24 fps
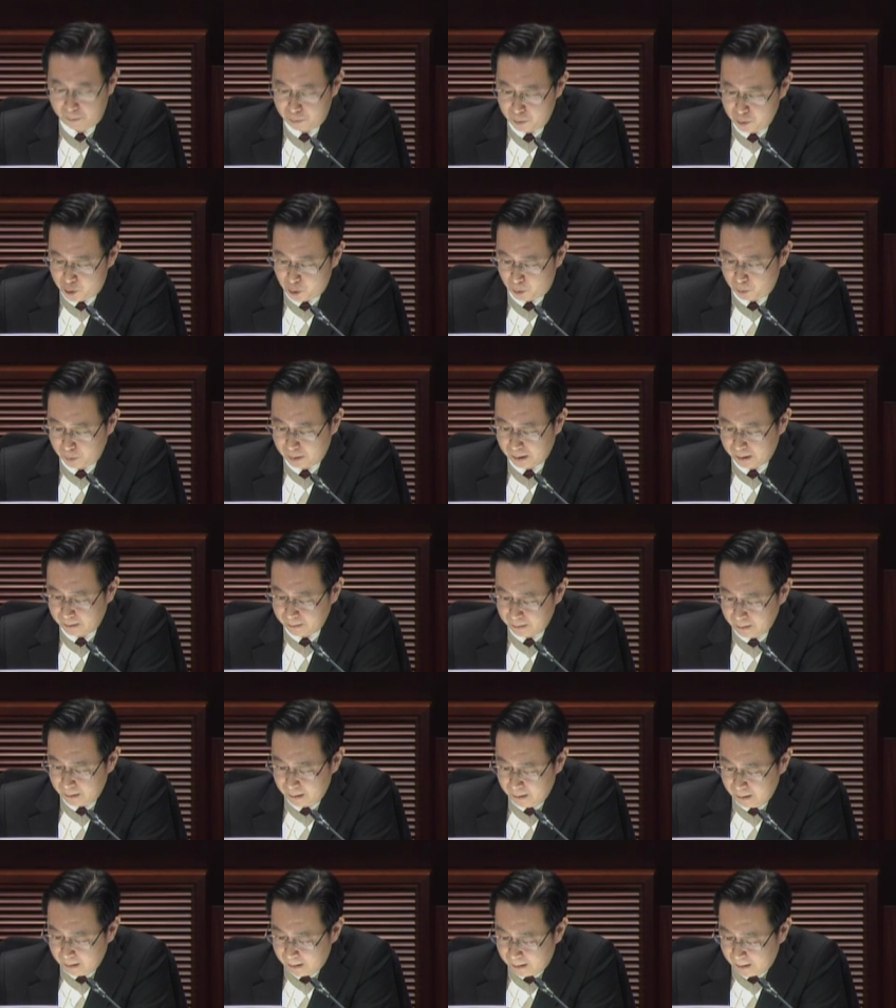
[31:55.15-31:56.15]
business
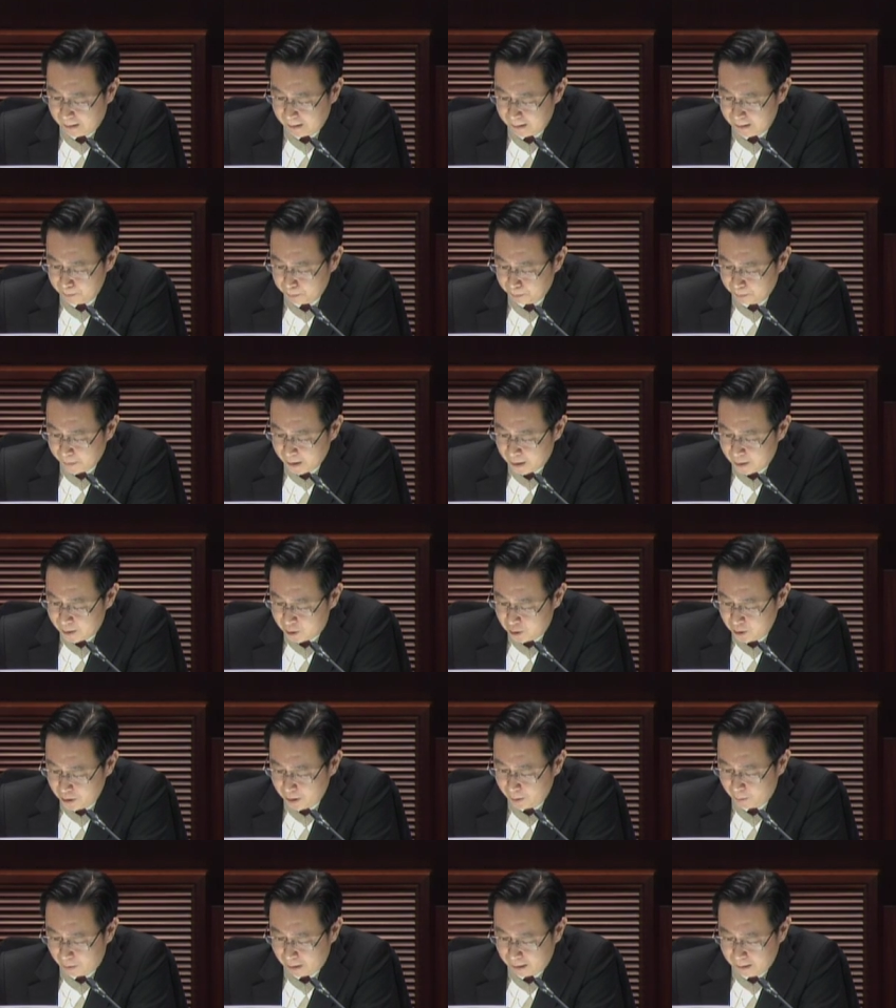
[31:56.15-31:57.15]
activities and
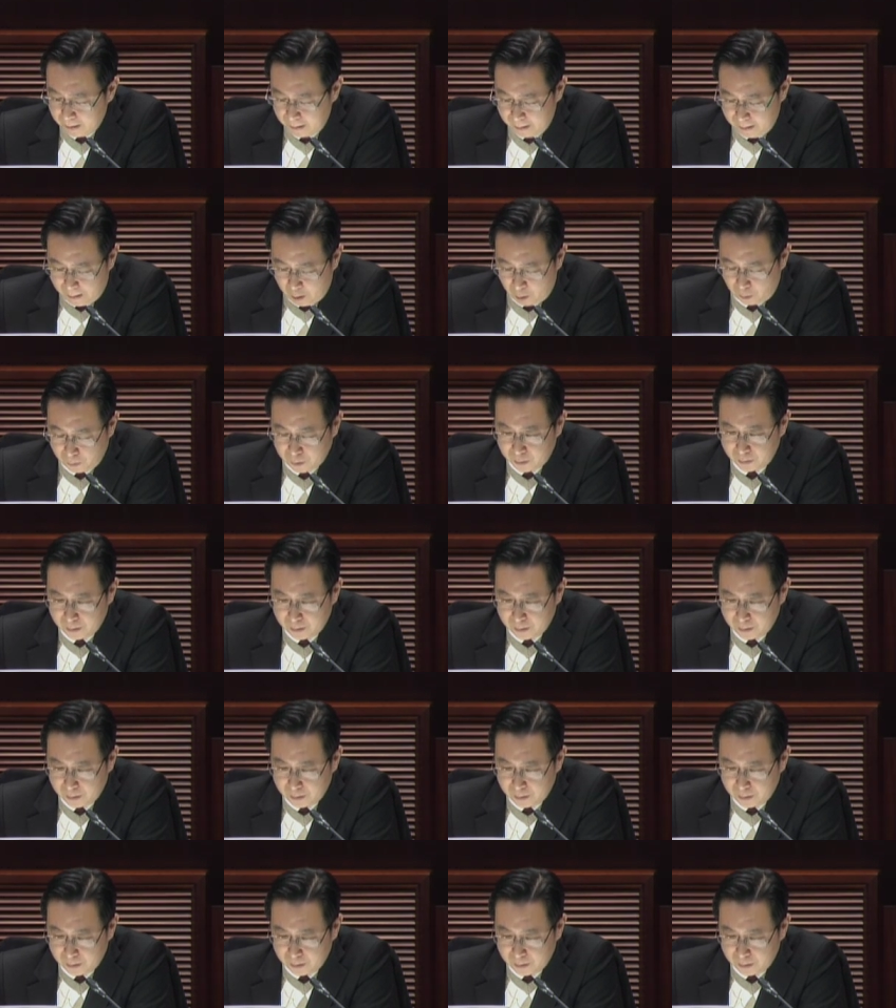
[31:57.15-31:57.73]
housing.